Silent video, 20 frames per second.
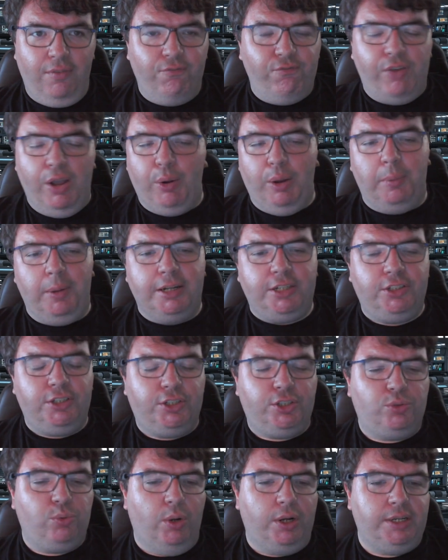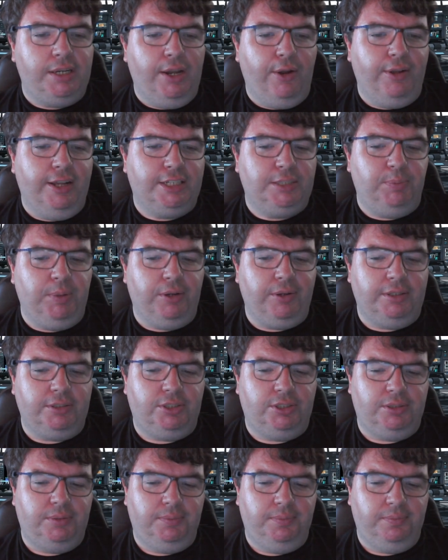very much an extraordinary
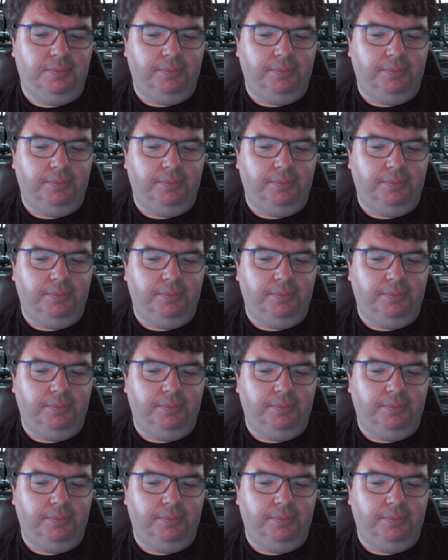experience.